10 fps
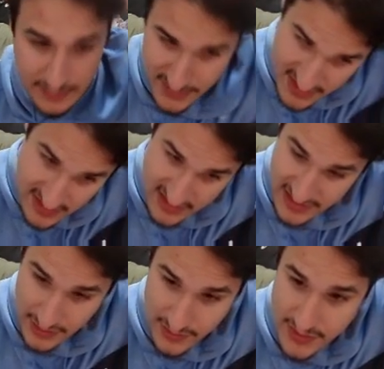the
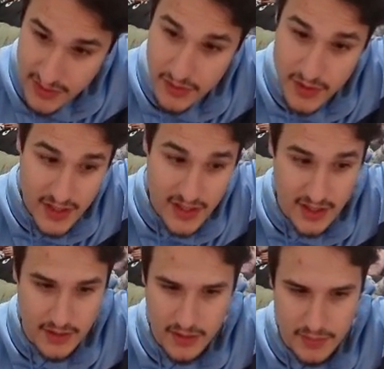Zigzagoon. So,
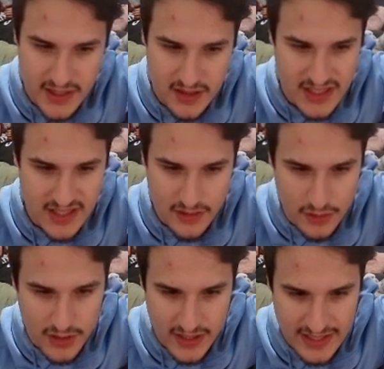a big thing in the
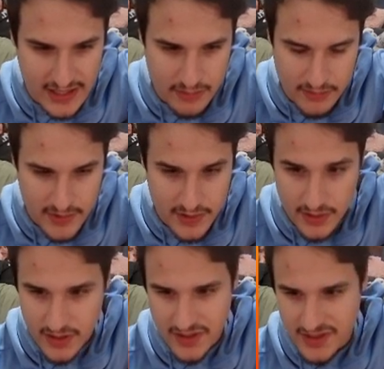early game...
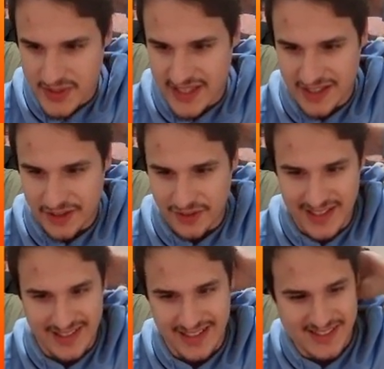I get
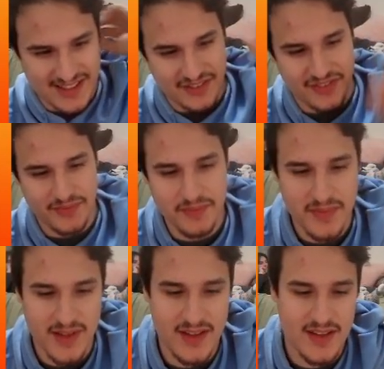crit, that's tough.
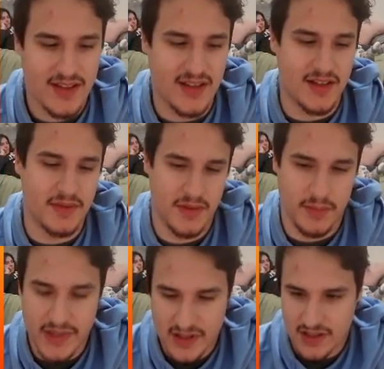A big thing in the